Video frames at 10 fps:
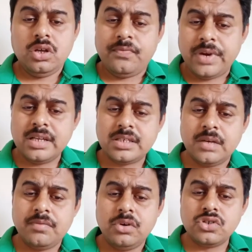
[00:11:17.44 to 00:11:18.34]
French
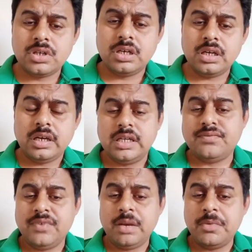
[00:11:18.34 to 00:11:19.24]
Revolution is
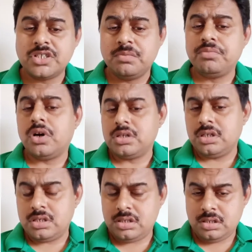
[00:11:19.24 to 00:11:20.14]
very much important.